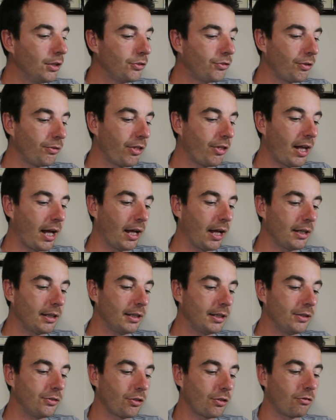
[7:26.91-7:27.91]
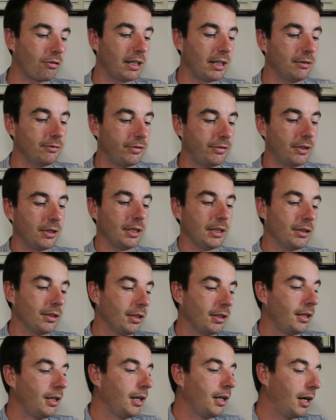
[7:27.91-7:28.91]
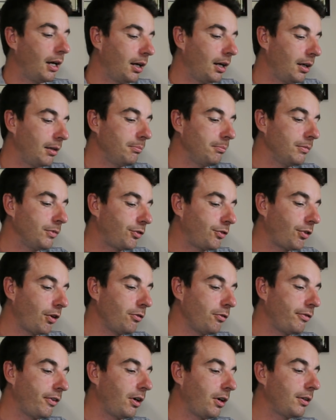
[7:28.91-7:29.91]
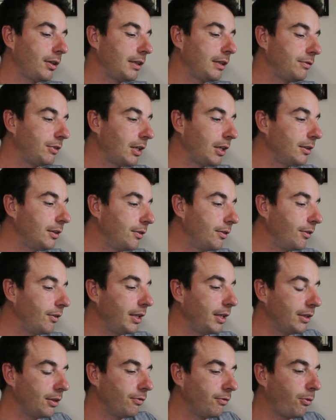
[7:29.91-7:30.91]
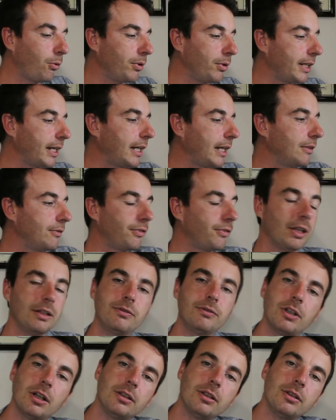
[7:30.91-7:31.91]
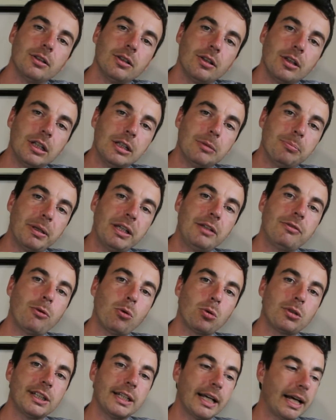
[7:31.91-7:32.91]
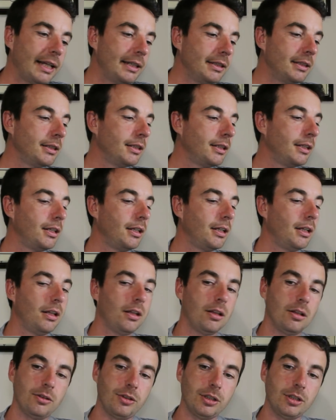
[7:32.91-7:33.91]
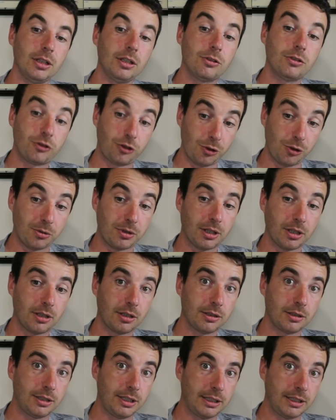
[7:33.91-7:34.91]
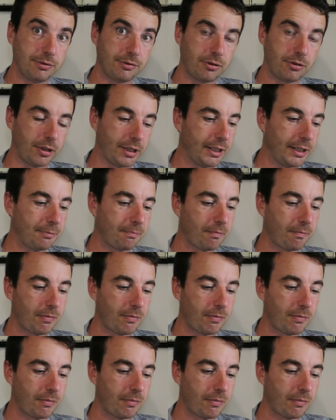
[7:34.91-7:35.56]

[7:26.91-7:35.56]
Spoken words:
So that is a great find. So far, they've done in the 48th. They've done the P40N, the Stuka D3,